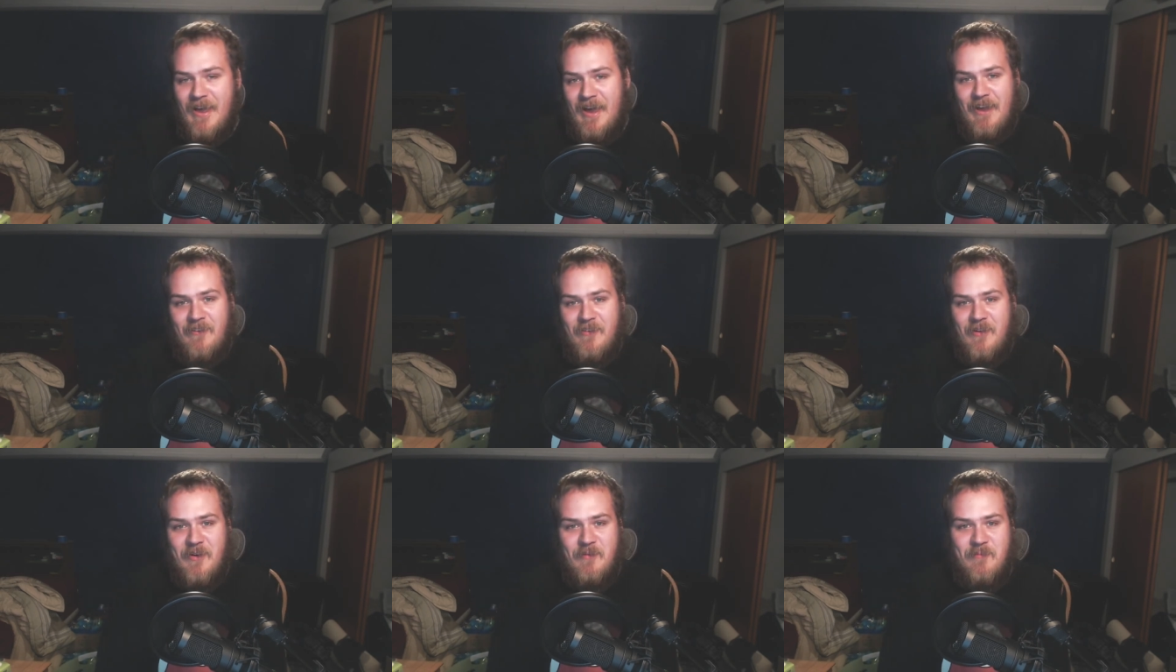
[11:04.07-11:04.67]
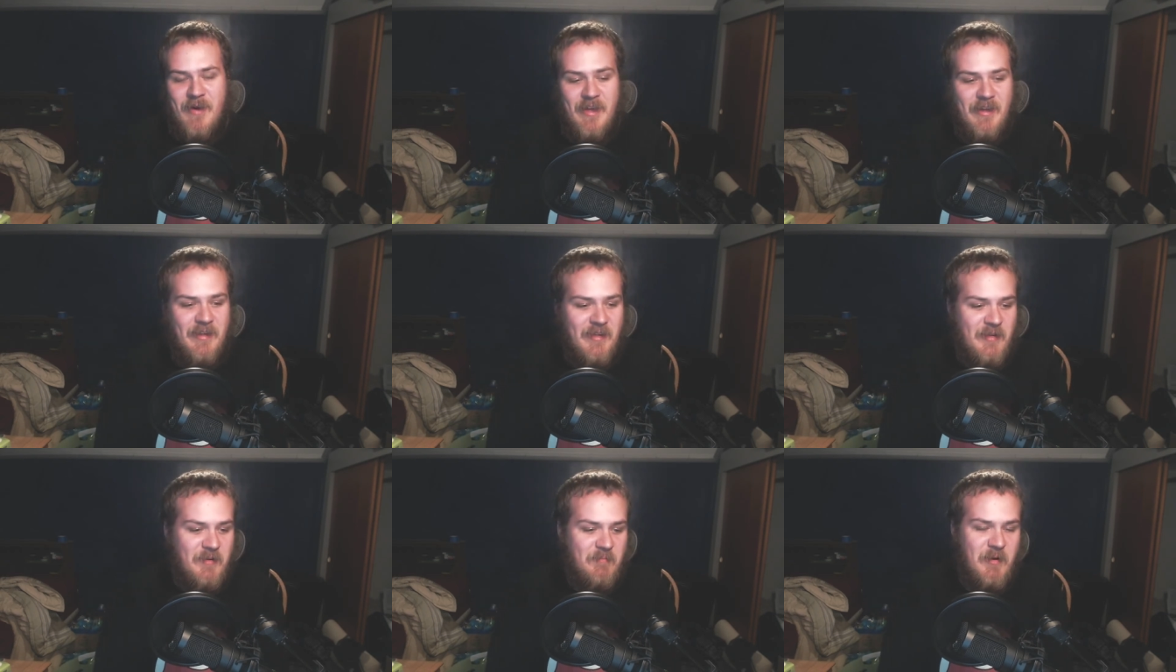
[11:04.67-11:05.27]
I don't know my
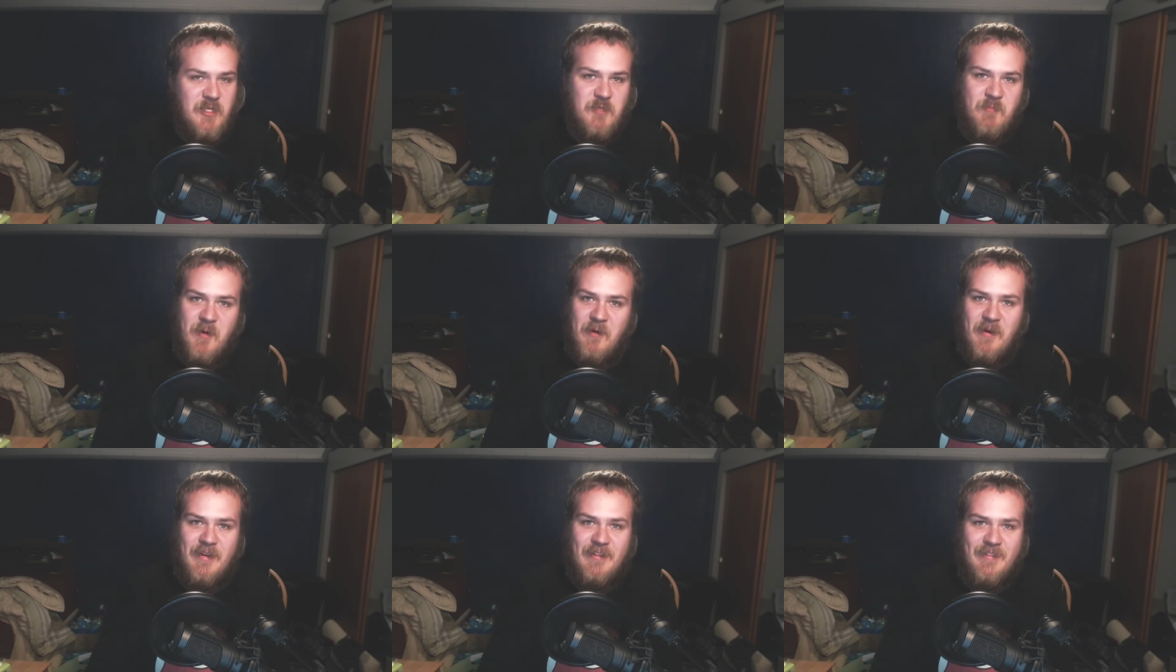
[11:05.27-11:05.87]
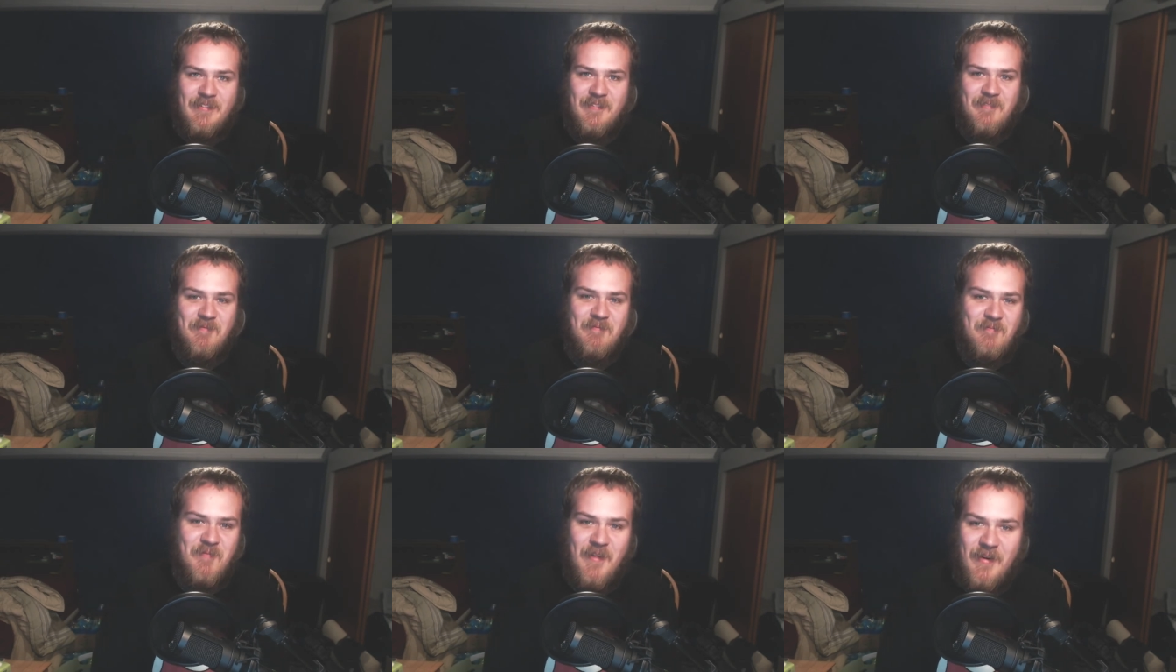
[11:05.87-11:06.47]
my spirit.
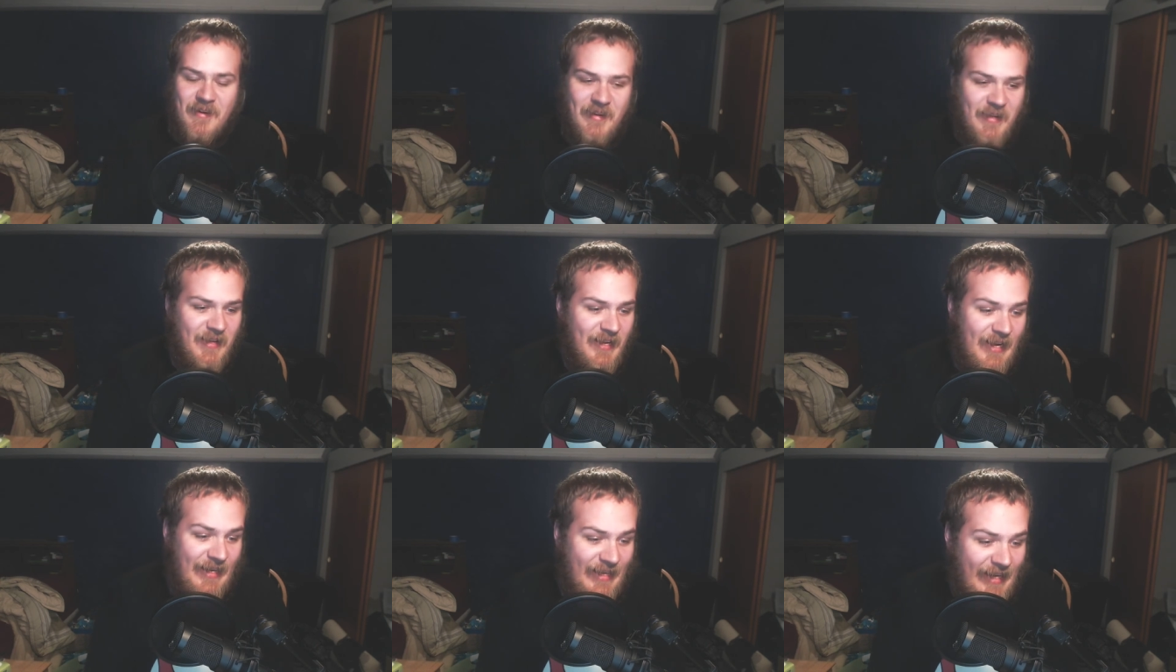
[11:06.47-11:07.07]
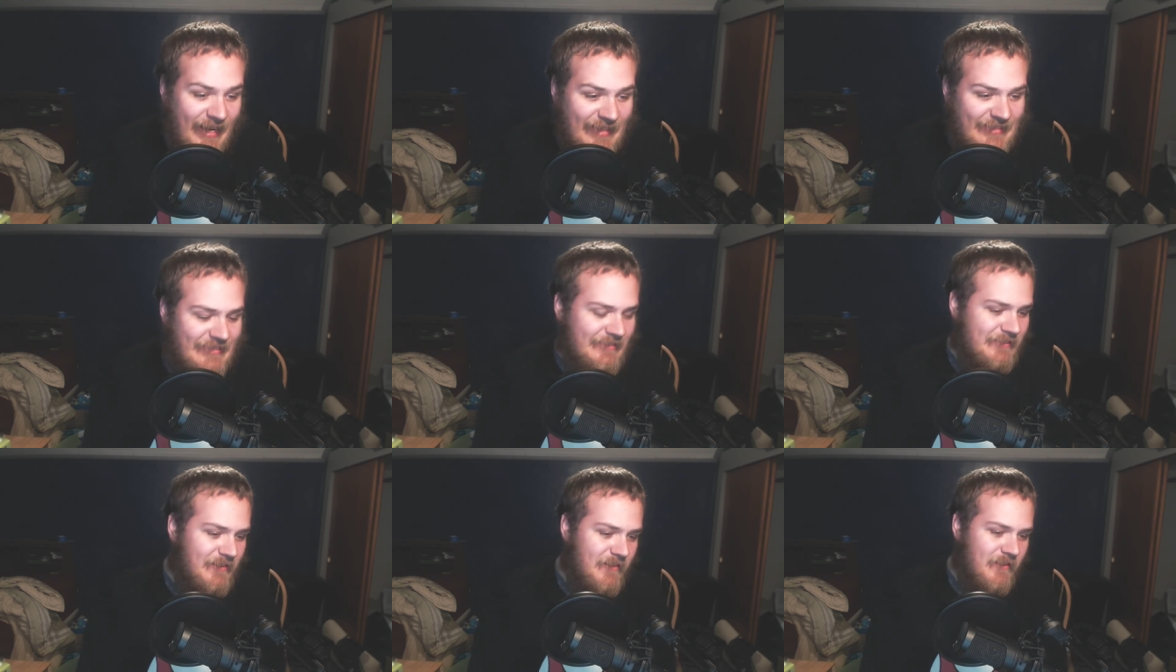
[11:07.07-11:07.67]
I guess.
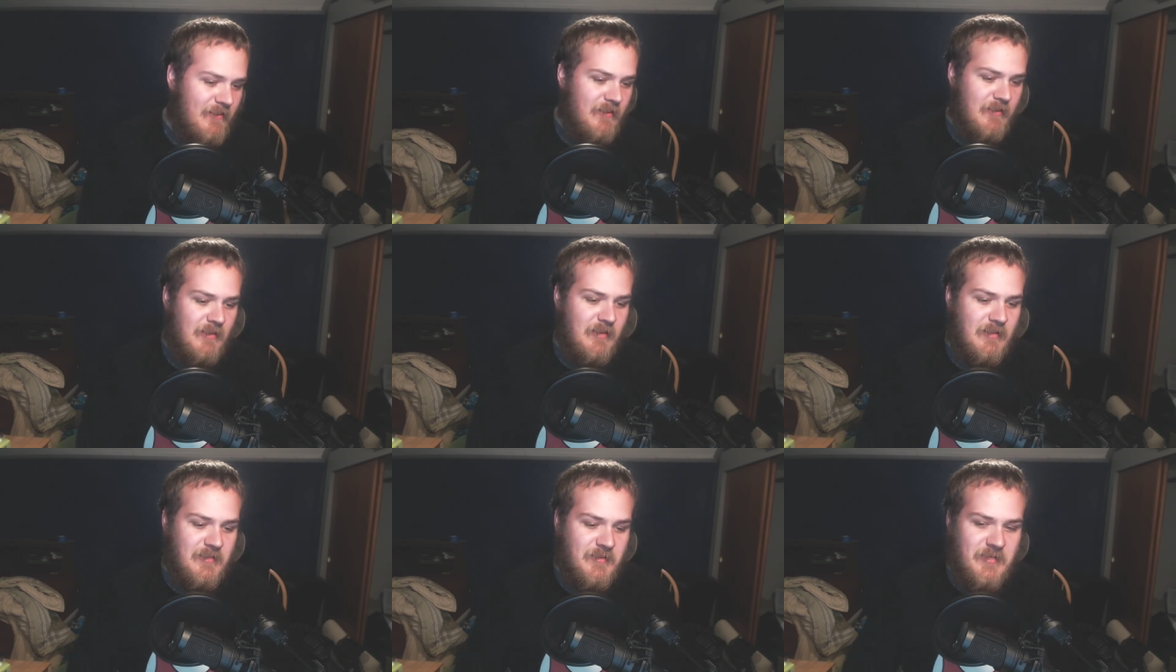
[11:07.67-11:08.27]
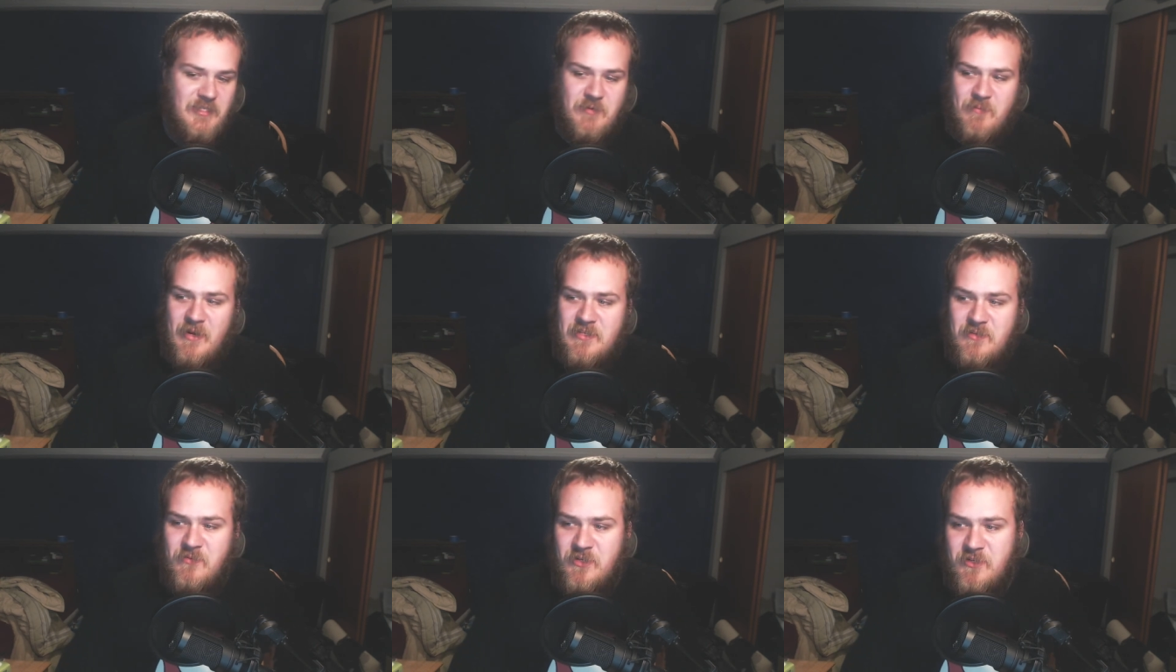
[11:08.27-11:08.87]
So it just
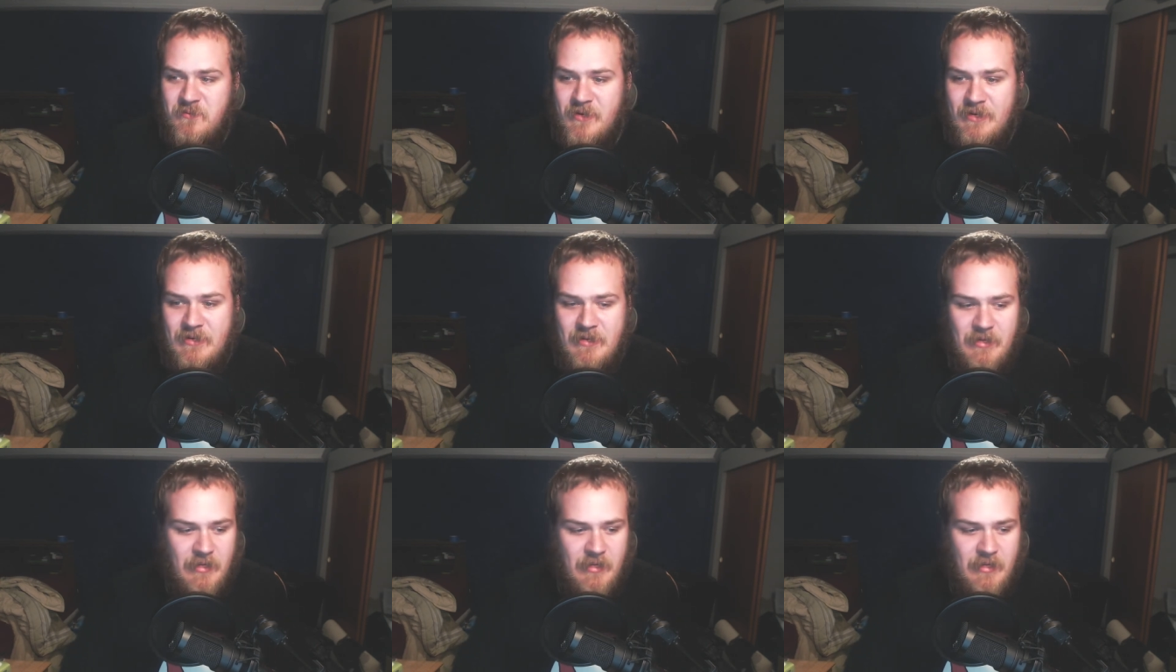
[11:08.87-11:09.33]
depends on what you mean.